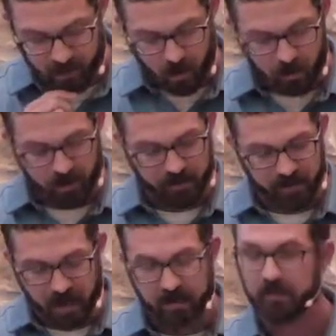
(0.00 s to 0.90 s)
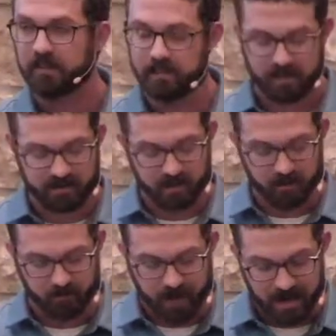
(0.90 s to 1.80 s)
all ungodliness and
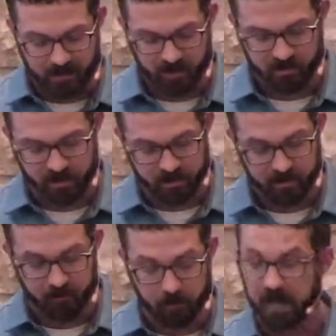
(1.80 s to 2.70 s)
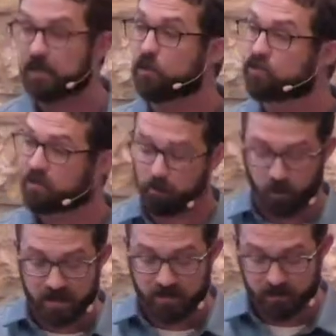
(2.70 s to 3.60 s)
unrighteousness of men who suppress